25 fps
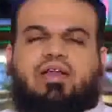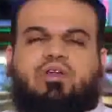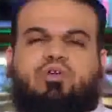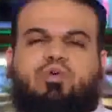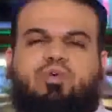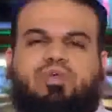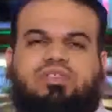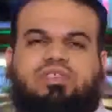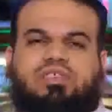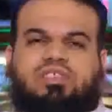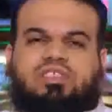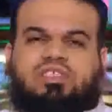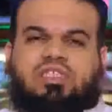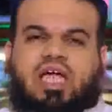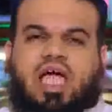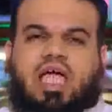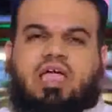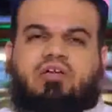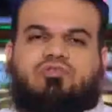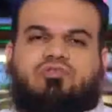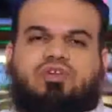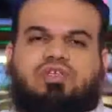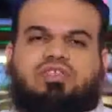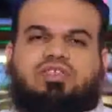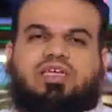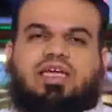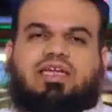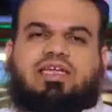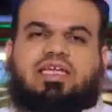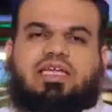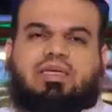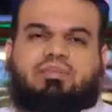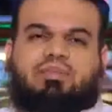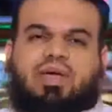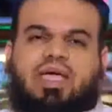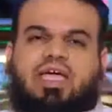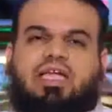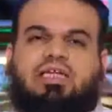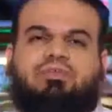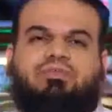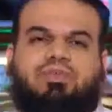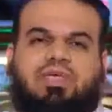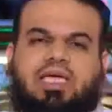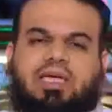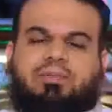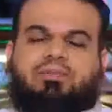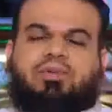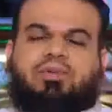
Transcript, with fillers: worship gods besides Allah